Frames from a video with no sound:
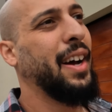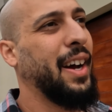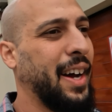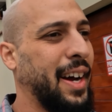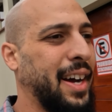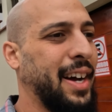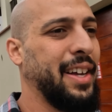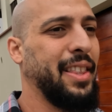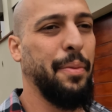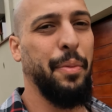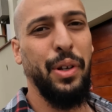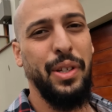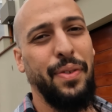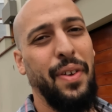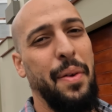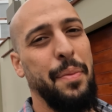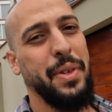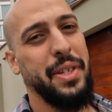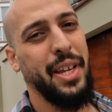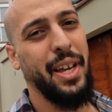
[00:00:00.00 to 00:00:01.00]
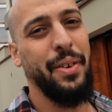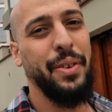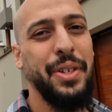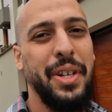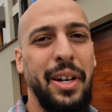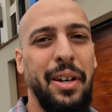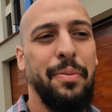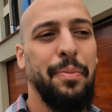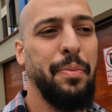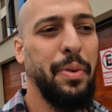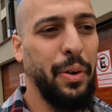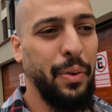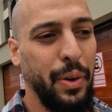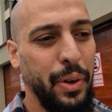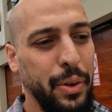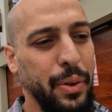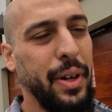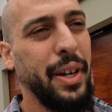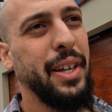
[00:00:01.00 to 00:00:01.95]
The most famous sandwich here in Peru